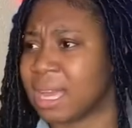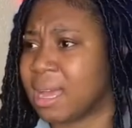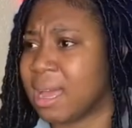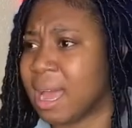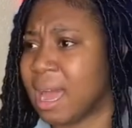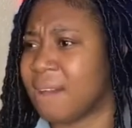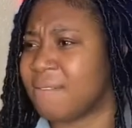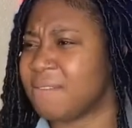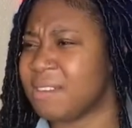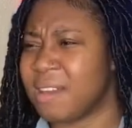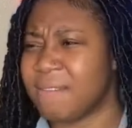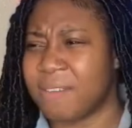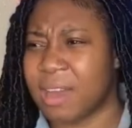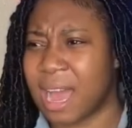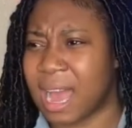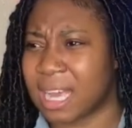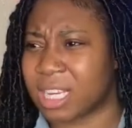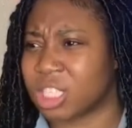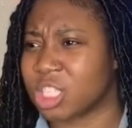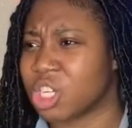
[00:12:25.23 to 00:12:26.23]
I've never
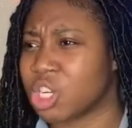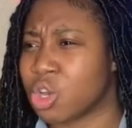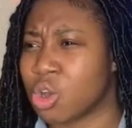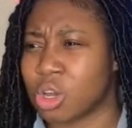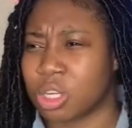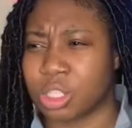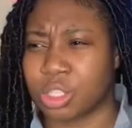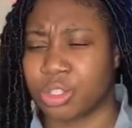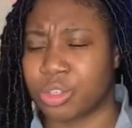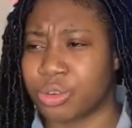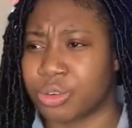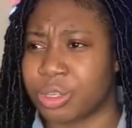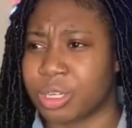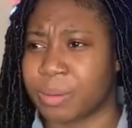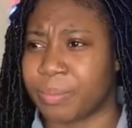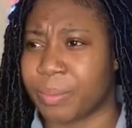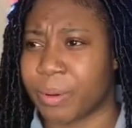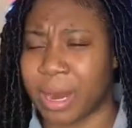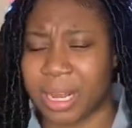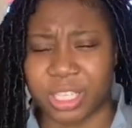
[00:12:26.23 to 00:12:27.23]
actually gone through
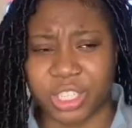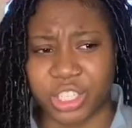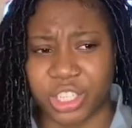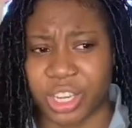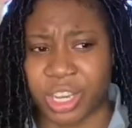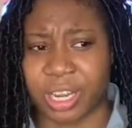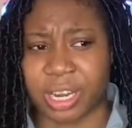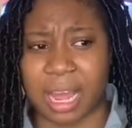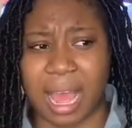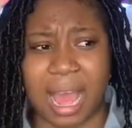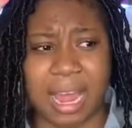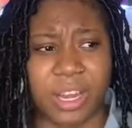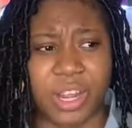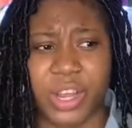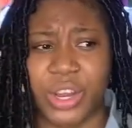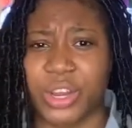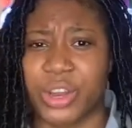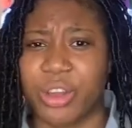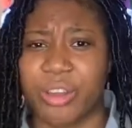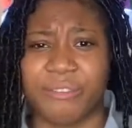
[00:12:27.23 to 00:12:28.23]
depression. I
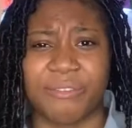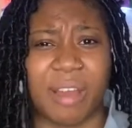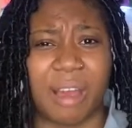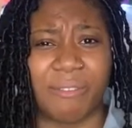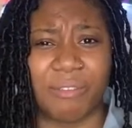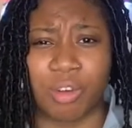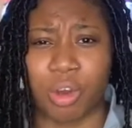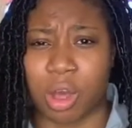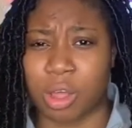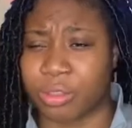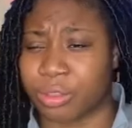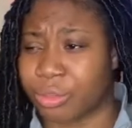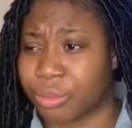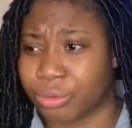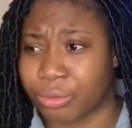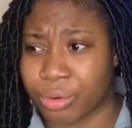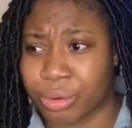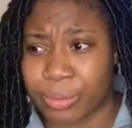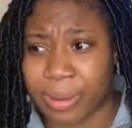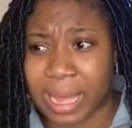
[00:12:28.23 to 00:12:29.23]
don't know if I've gone
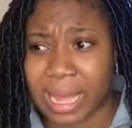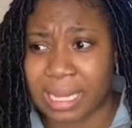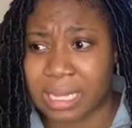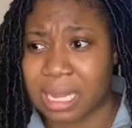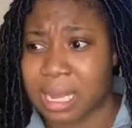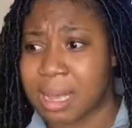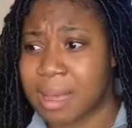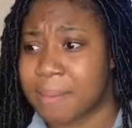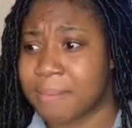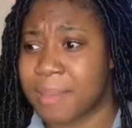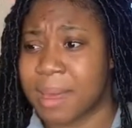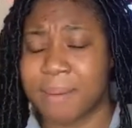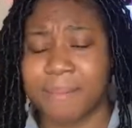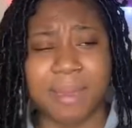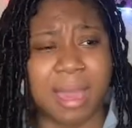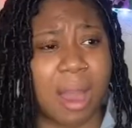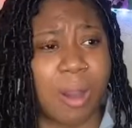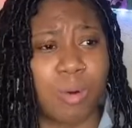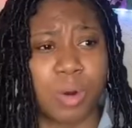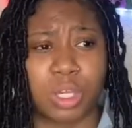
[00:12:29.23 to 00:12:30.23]
through it. Maybe
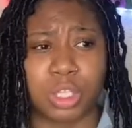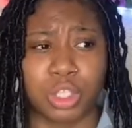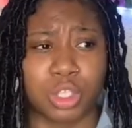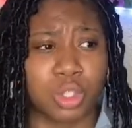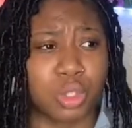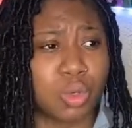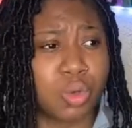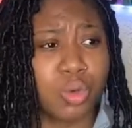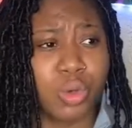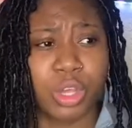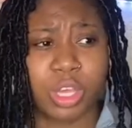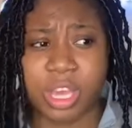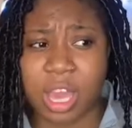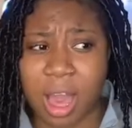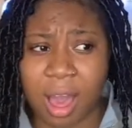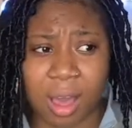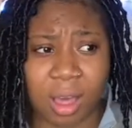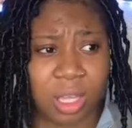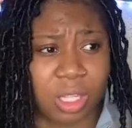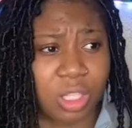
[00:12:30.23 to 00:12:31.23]
I was too
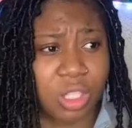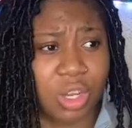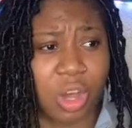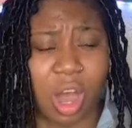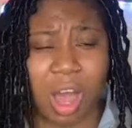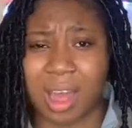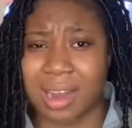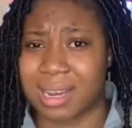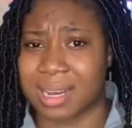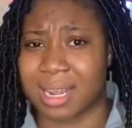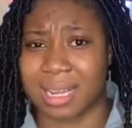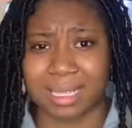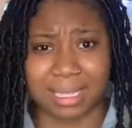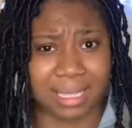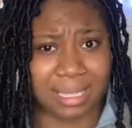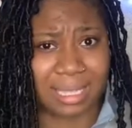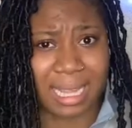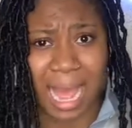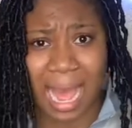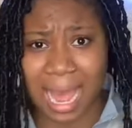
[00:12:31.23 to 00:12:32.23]
young to
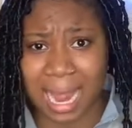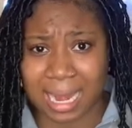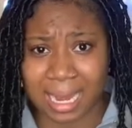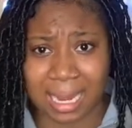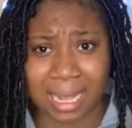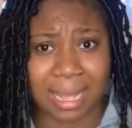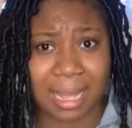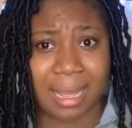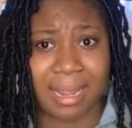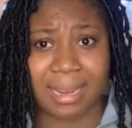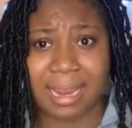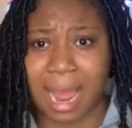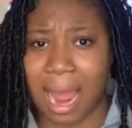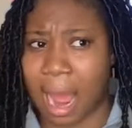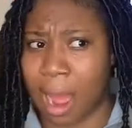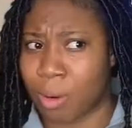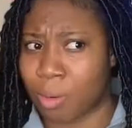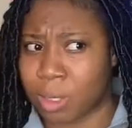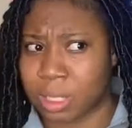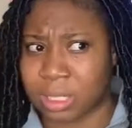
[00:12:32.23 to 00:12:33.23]
understand that
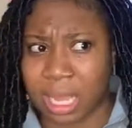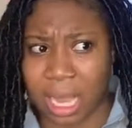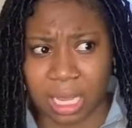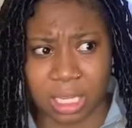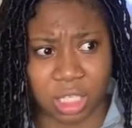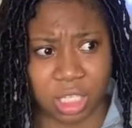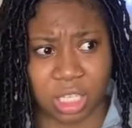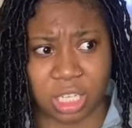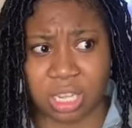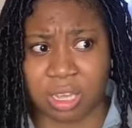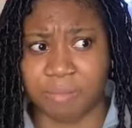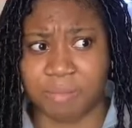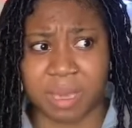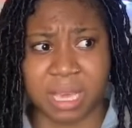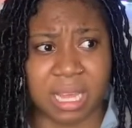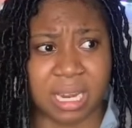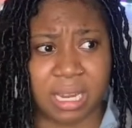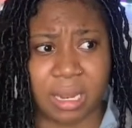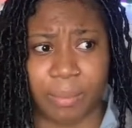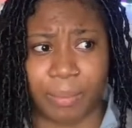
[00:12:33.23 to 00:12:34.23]
I was actually
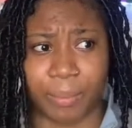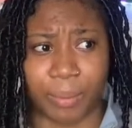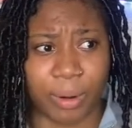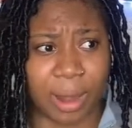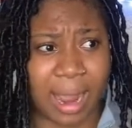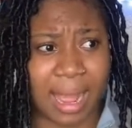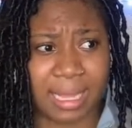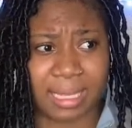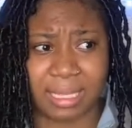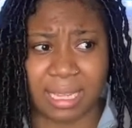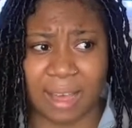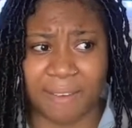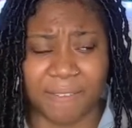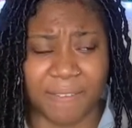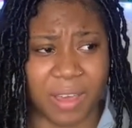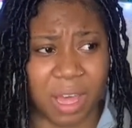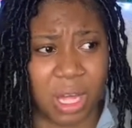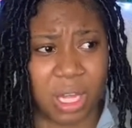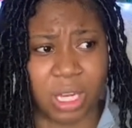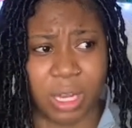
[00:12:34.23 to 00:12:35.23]
being depressed. I
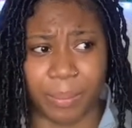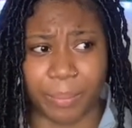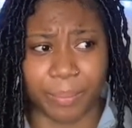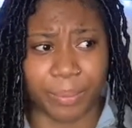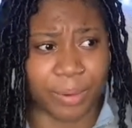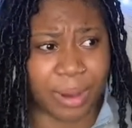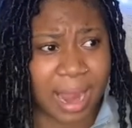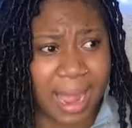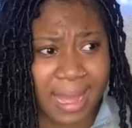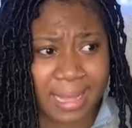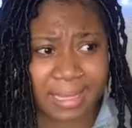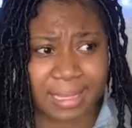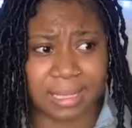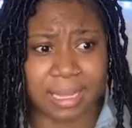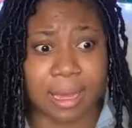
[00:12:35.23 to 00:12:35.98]
felt depressed.